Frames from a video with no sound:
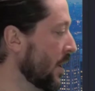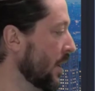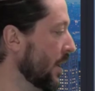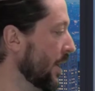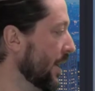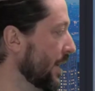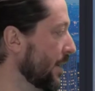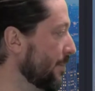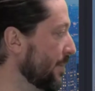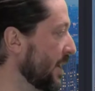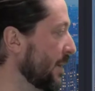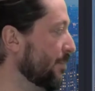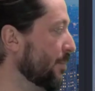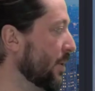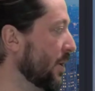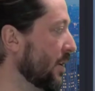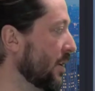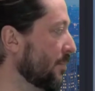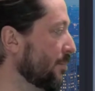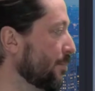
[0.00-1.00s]
in a bit,
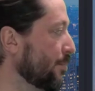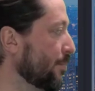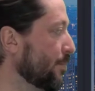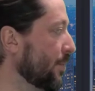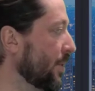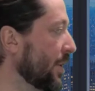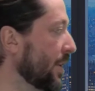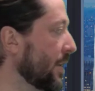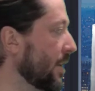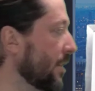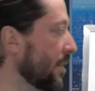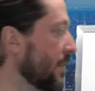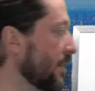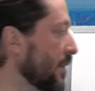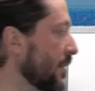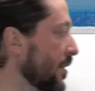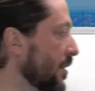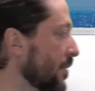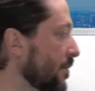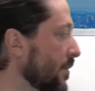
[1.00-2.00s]
but
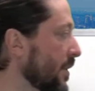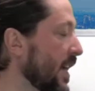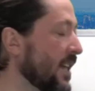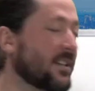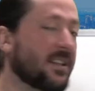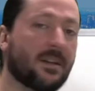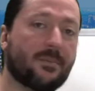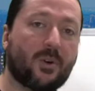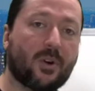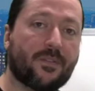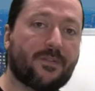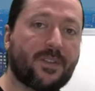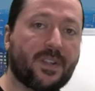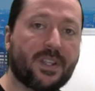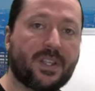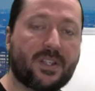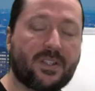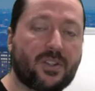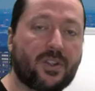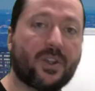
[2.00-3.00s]
the nice thing about
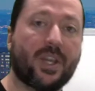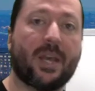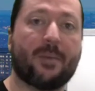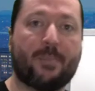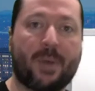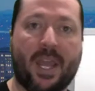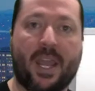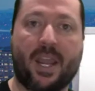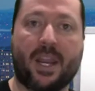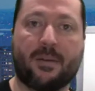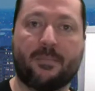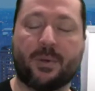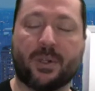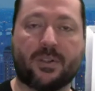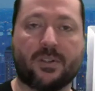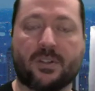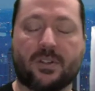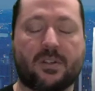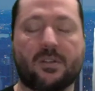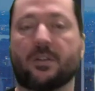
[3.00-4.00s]
affiliate is you get paid, but
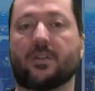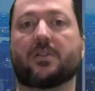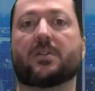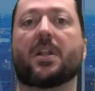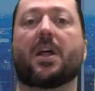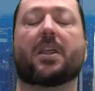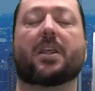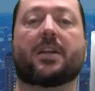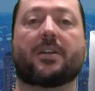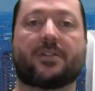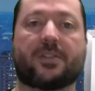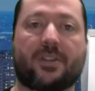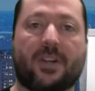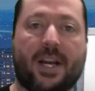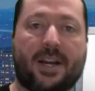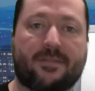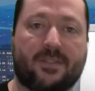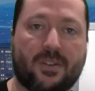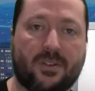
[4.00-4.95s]
there's nothing else you have to